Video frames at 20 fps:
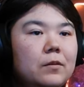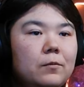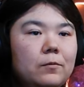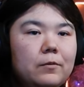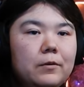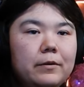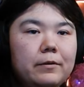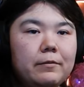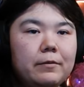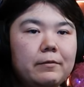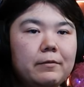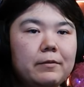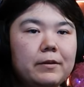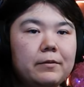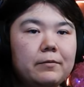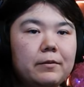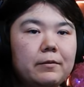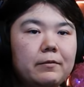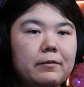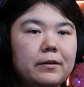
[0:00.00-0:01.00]

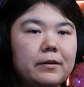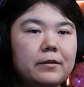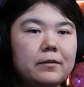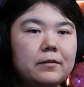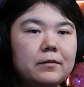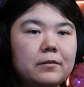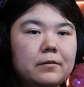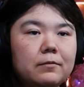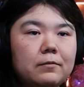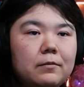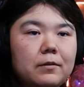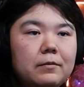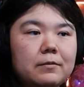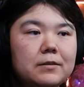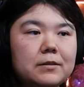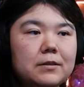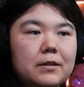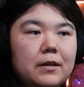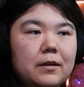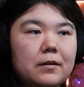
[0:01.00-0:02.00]
Wait. What
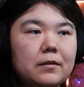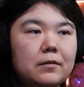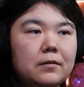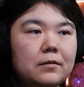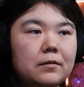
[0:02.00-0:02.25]
was that?